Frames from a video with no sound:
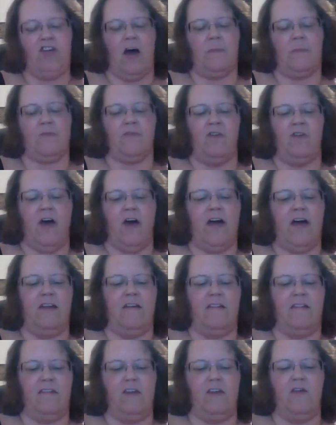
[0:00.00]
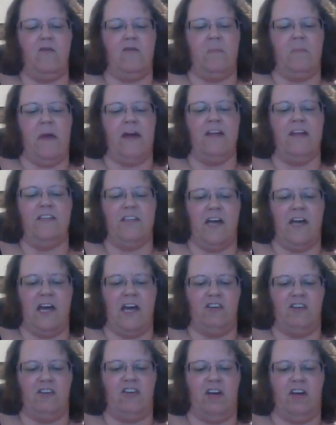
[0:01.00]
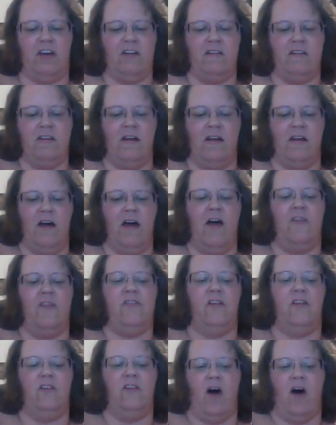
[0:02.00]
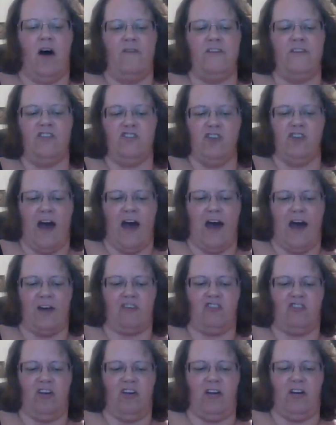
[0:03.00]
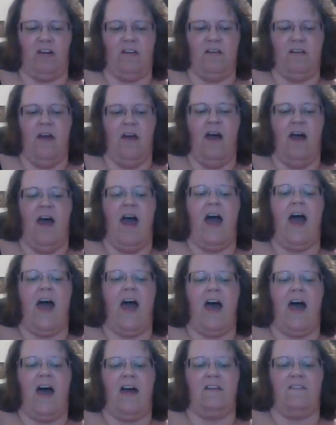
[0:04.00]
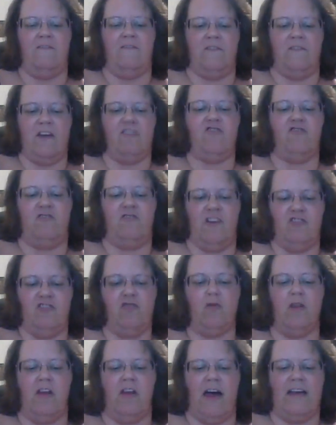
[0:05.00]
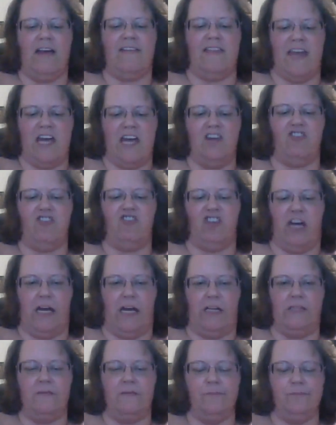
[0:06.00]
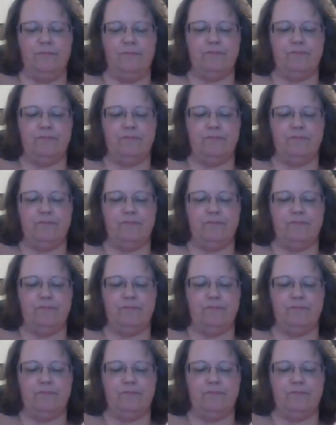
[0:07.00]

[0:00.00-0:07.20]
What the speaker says: Chapter 9 is use meditation, the law of attraction, and visualization.